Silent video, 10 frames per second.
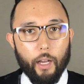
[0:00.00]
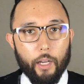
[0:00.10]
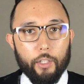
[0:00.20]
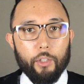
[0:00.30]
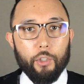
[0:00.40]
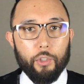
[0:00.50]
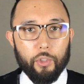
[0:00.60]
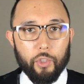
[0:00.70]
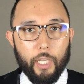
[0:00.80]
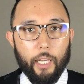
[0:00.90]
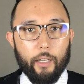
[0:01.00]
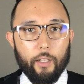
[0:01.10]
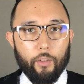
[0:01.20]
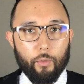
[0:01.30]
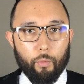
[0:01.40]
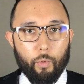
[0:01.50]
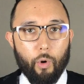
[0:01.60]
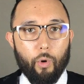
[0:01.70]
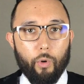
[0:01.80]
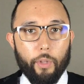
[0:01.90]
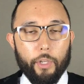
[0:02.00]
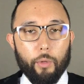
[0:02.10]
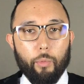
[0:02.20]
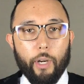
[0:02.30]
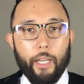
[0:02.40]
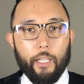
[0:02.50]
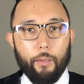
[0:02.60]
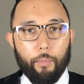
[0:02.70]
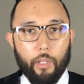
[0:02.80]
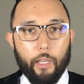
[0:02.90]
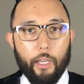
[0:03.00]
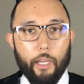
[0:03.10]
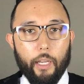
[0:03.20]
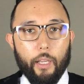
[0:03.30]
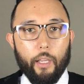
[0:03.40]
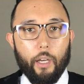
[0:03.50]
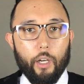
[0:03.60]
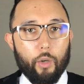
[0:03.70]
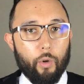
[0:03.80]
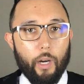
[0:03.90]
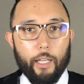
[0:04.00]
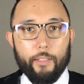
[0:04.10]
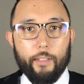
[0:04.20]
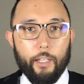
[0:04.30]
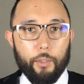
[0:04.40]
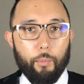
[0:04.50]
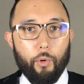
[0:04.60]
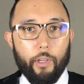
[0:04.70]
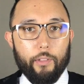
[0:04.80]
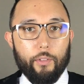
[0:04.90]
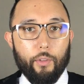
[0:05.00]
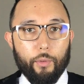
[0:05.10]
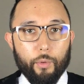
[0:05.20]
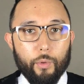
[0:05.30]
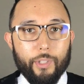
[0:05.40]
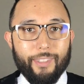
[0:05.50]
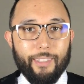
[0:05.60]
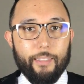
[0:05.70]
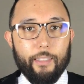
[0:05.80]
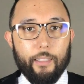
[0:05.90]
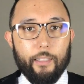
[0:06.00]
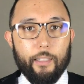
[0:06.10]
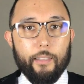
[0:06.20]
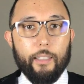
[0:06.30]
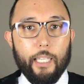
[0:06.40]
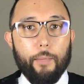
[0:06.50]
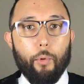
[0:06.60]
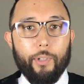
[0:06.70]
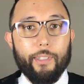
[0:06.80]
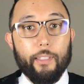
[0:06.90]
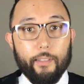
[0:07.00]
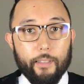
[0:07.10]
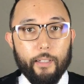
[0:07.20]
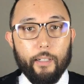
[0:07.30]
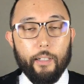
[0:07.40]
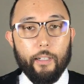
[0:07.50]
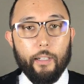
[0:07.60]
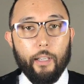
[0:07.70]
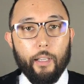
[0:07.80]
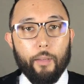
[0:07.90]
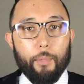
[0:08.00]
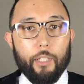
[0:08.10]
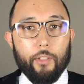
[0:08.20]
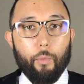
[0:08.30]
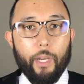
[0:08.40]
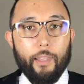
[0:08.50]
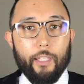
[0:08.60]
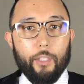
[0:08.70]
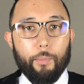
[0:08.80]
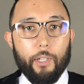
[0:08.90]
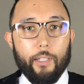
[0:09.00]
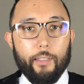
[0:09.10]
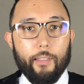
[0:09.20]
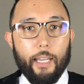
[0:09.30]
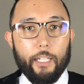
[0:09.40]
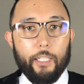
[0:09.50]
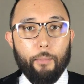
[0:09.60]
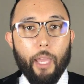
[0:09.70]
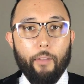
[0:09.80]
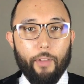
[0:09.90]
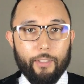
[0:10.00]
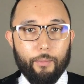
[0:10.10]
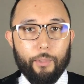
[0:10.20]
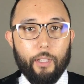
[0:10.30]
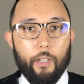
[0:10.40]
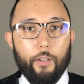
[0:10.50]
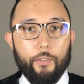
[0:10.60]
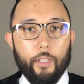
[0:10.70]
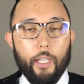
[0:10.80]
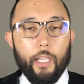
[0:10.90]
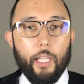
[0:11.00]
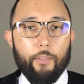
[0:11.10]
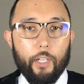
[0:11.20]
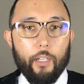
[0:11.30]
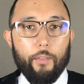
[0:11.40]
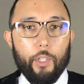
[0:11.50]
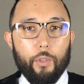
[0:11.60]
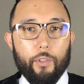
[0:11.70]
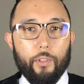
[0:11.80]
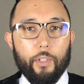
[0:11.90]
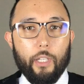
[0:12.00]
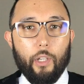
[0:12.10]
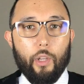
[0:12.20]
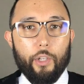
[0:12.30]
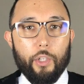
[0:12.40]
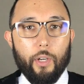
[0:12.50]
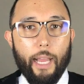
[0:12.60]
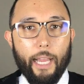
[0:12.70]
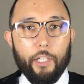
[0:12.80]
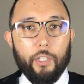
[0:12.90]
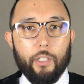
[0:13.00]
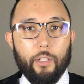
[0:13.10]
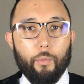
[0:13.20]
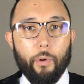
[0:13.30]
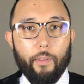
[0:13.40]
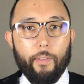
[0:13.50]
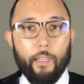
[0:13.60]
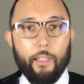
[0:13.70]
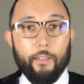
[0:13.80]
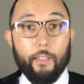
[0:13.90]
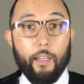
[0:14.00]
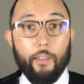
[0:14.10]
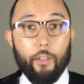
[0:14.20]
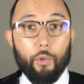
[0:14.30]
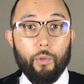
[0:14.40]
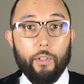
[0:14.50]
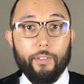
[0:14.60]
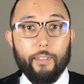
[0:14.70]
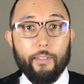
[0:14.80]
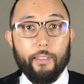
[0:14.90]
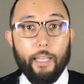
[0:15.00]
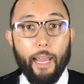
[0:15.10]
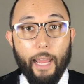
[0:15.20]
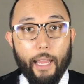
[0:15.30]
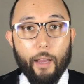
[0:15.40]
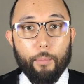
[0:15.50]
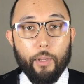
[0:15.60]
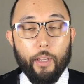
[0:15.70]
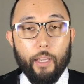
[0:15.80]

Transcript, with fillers: Understanding the role that your brand can play across touch points through assistant is a key point to consider because the way the experiences actually manifest themselves, if an individual is looking to launch your action within, say, the Google Assistant app,